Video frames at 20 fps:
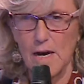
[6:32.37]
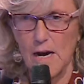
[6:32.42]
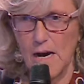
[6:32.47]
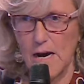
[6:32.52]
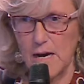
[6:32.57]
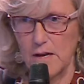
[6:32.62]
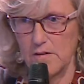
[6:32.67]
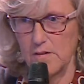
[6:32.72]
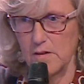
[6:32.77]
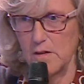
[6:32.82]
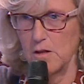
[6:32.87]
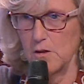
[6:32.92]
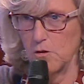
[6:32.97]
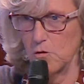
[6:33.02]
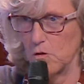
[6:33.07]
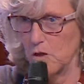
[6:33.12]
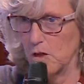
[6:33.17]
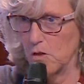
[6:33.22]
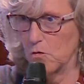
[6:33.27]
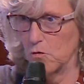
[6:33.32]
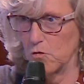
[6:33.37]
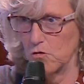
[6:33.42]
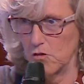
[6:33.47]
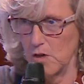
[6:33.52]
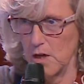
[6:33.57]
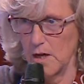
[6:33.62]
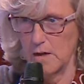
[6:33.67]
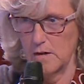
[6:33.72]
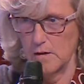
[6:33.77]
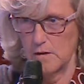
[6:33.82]
I think you need to
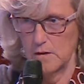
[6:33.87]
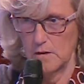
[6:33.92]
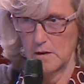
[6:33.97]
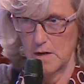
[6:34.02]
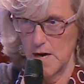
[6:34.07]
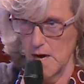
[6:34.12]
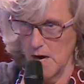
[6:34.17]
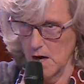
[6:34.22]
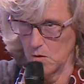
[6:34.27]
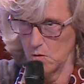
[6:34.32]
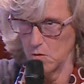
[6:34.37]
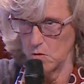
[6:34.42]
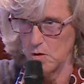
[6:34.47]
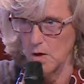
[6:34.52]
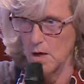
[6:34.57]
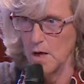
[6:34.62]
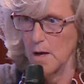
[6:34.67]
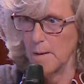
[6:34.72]
start now,